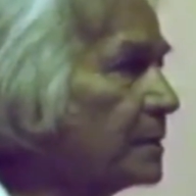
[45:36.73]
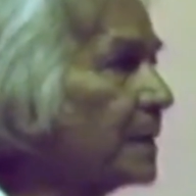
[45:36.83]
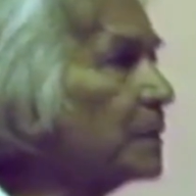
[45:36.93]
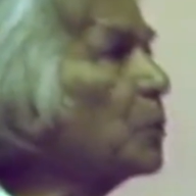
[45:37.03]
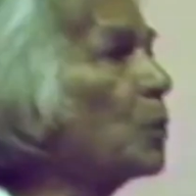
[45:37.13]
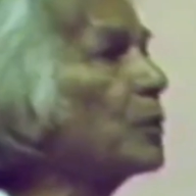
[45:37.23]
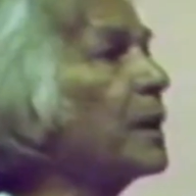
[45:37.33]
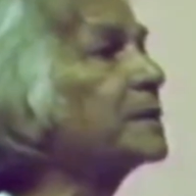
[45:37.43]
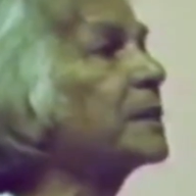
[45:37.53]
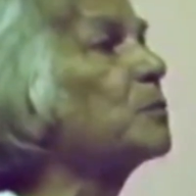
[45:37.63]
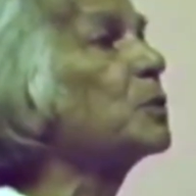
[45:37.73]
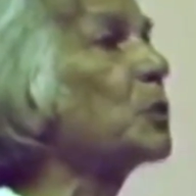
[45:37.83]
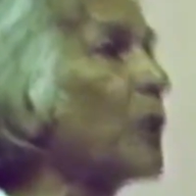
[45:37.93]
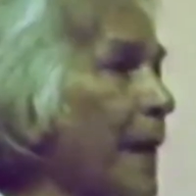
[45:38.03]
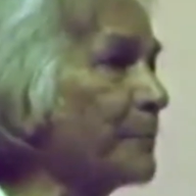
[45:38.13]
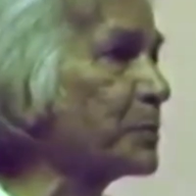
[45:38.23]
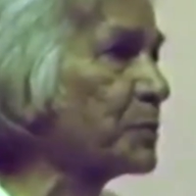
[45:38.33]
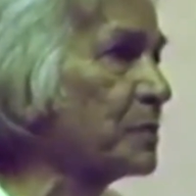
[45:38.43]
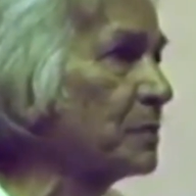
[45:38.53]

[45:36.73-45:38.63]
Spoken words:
and that the whole nation would collapse.